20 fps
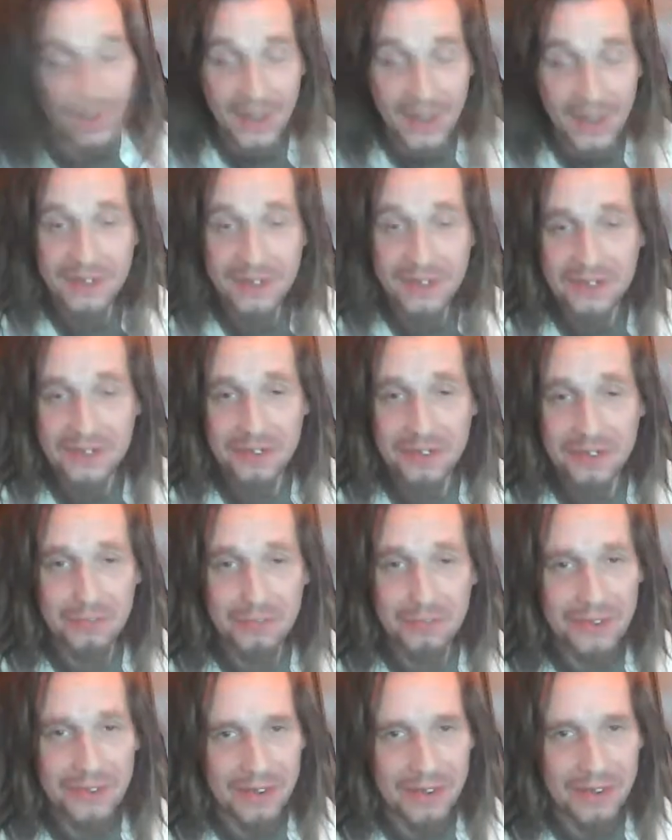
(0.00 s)
is
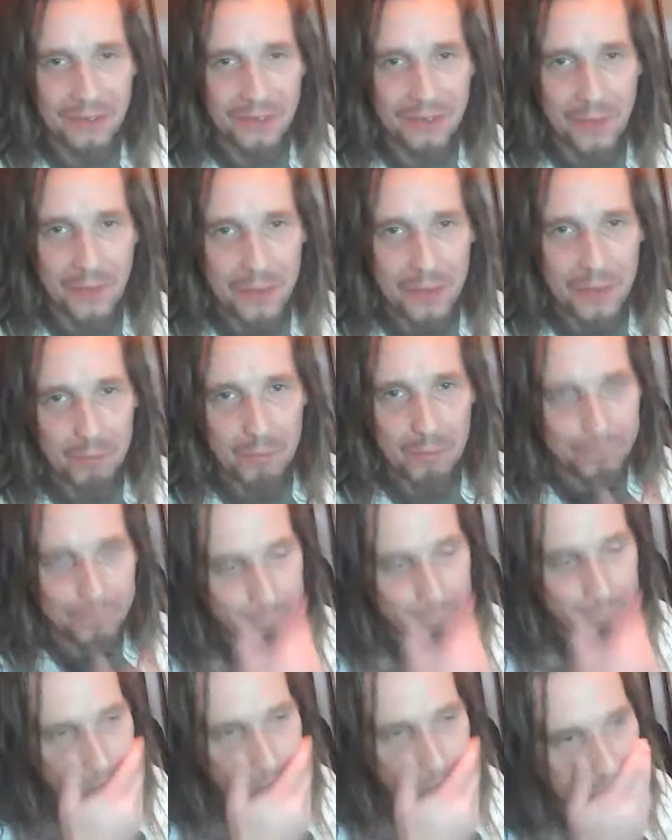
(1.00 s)
intimidating, right?
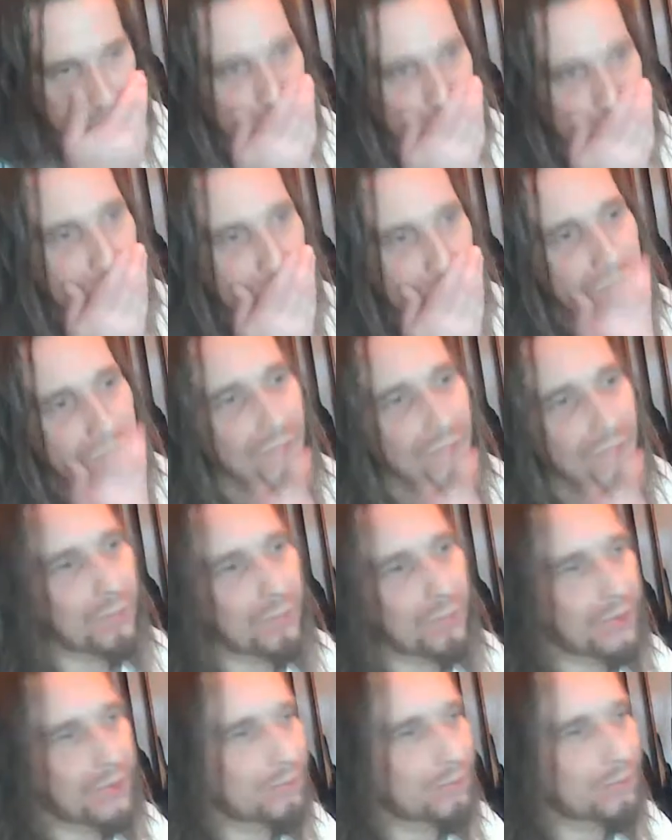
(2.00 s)
But